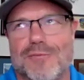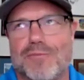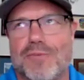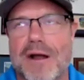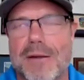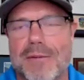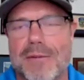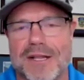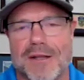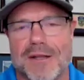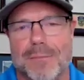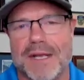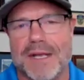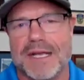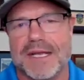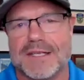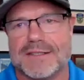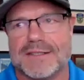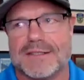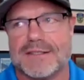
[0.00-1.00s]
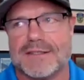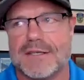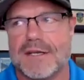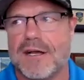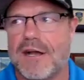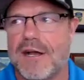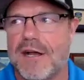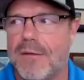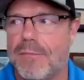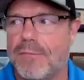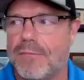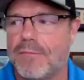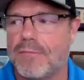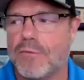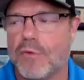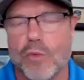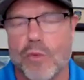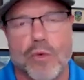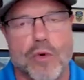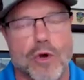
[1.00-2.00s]
probably the biggest
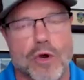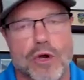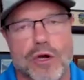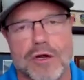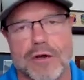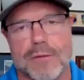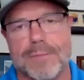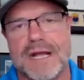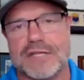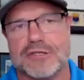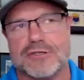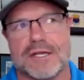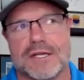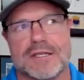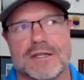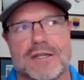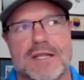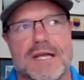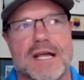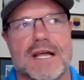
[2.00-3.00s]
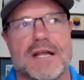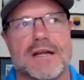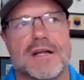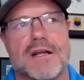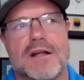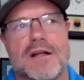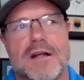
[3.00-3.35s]
reward or metric that